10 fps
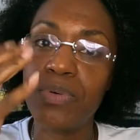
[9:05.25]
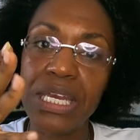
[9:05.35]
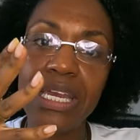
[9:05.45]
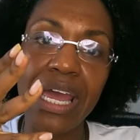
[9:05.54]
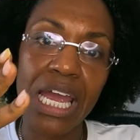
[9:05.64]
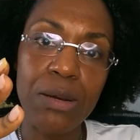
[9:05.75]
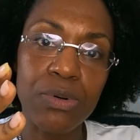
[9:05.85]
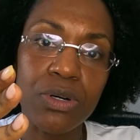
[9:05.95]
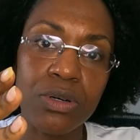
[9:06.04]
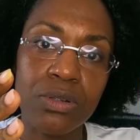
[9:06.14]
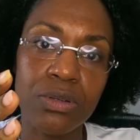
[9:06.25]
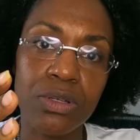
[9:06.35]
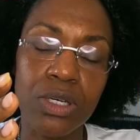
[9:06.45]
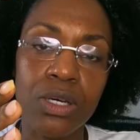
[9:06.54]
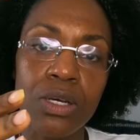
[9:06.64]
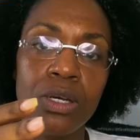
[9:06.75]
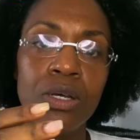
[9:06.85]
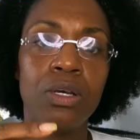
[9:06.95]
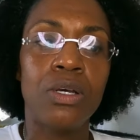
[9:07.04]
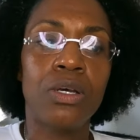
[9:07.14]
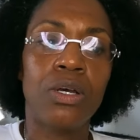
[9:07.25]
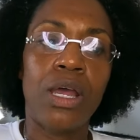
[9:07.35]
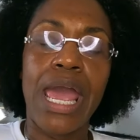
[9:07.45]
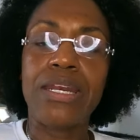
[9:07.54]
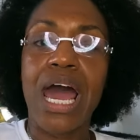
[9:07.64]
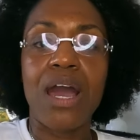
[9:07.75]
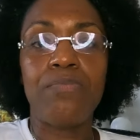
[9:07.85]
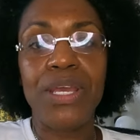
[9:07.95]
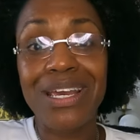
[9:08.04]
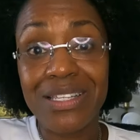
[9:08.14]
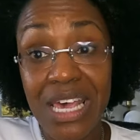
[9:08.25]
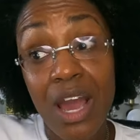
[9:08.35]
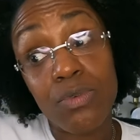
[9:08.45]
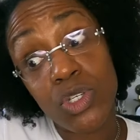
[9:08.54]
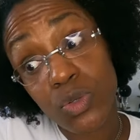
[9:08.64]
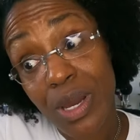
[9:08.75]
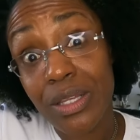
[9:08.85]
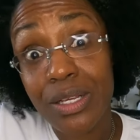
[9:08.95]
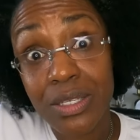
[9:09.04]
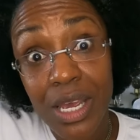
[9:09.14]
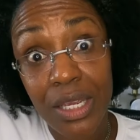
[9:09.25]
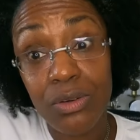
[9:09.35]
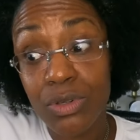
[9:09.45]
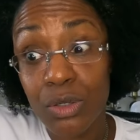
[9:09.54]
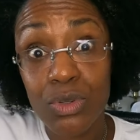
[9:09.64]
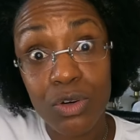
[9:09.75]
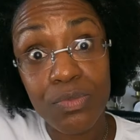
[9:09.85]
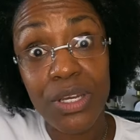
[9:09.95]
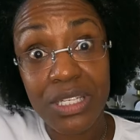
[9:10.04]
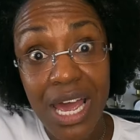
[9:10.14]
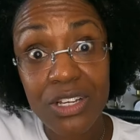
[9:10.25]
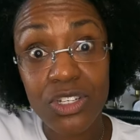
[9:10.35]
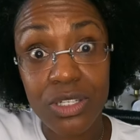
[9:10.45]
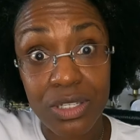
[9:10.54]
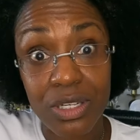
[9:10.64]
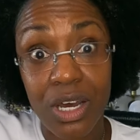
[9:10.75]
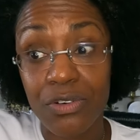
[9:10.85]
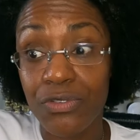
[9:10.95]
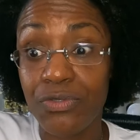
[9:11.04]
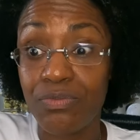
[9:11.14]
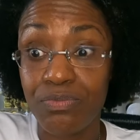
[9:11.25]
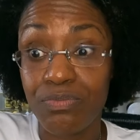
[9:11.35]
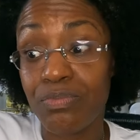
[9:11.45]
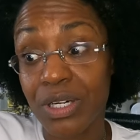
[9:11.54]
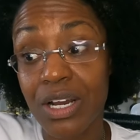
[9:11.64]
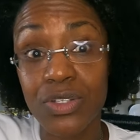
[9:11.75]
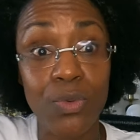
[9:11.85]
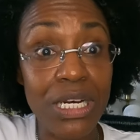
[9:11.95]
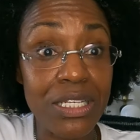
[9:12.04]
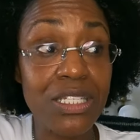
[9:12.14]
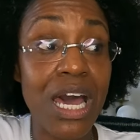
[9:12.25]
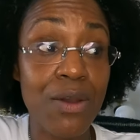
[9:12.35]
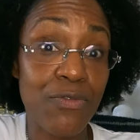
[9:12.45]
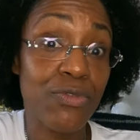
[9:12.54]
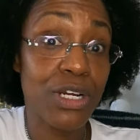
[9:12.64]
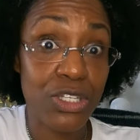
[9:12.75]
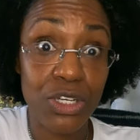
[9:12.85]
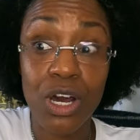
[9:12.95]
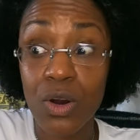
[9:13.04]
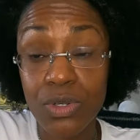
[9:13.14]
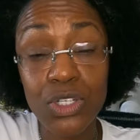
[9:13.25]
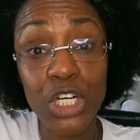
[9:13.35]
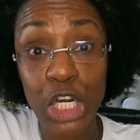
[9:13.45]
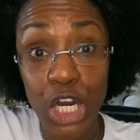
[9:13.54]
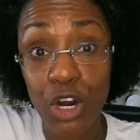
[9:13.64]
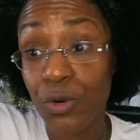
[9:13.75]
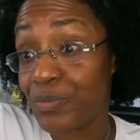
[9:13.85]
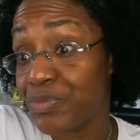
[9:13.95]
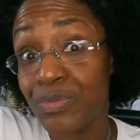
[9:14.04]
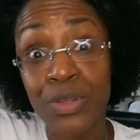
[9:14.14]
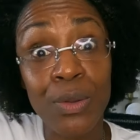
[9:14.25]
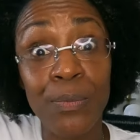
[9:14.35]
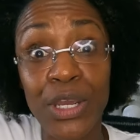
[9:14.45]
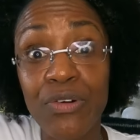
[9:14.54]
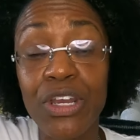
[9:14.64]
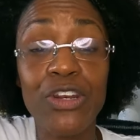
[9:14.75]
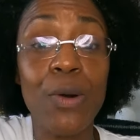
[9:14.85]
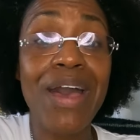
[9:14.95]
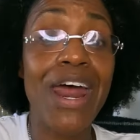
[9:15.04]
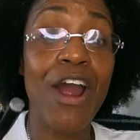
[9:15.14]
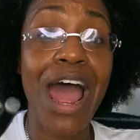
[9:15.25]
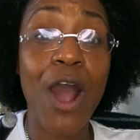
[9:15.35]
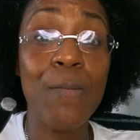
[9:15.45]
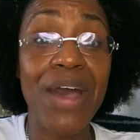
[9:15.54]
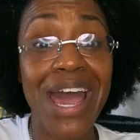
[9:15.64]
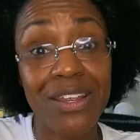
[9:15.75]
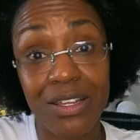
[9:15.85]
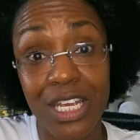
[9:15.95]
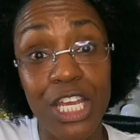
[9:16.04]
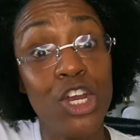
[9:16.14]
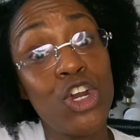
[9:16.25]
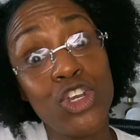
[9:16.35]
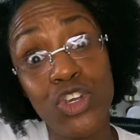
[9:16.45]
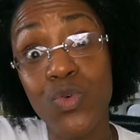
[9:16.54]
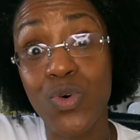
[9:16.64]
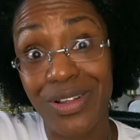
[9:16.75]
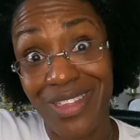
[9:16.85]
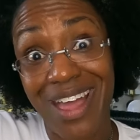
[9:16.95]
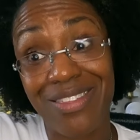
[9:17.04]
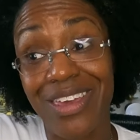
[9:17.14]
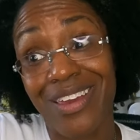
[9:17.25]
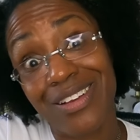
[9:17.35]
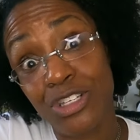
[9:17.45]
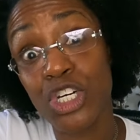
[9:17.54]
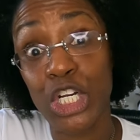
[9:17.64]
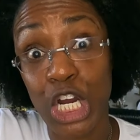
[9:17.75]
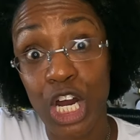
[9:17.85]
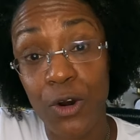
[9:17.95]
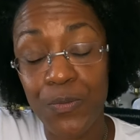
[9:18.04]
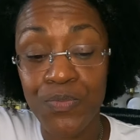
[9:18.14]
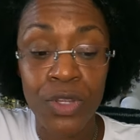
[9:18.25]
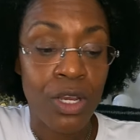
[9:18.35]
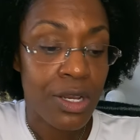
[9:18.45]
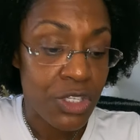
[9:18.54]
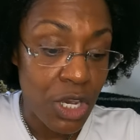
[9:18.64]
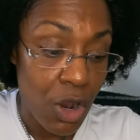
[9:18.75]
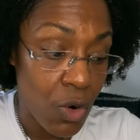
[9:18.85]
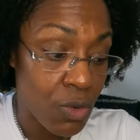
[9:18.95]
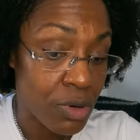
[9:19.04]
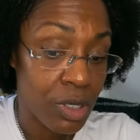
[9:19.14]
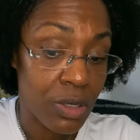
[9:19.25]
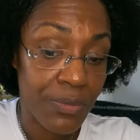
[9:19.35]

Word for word: being able and not being attached, which is why they say, you know, don't be attached to stuff. Because when it's time for it to go, it's going to go. Period. No matter how badly you want that thing, it's going to go. So,